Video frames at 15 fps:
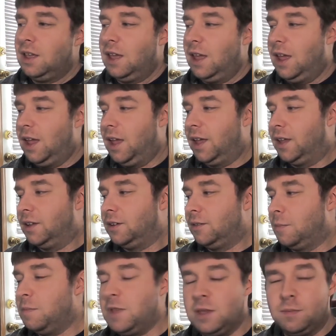and
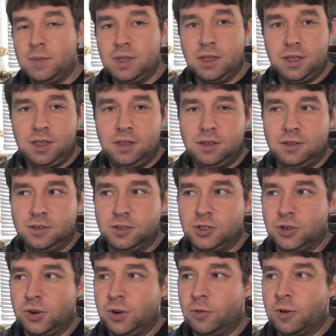meet me
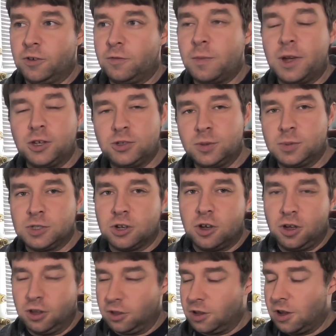during one of my trips to
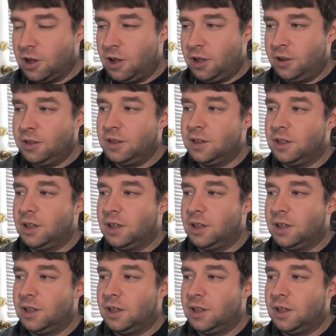Hong Kong,